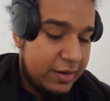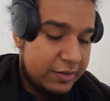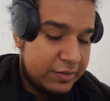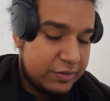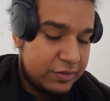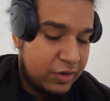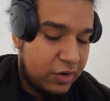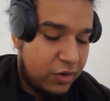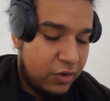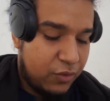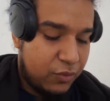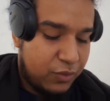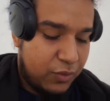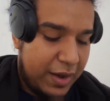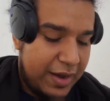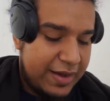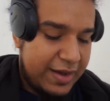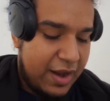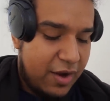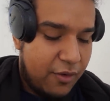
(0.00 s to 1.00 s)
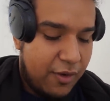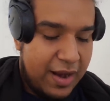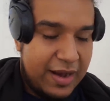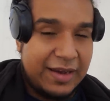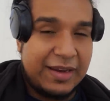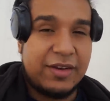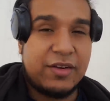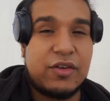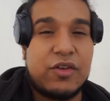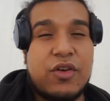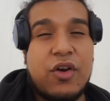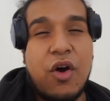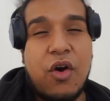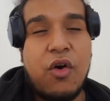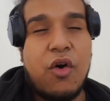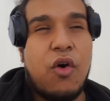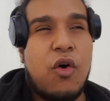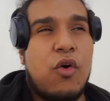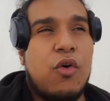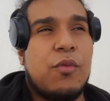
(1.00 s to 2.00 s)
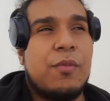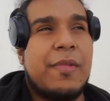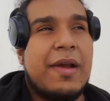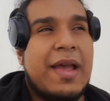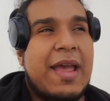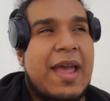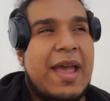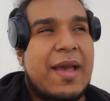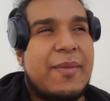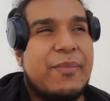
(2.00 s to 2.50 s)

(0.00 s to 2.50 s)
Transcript: So right now I need to go home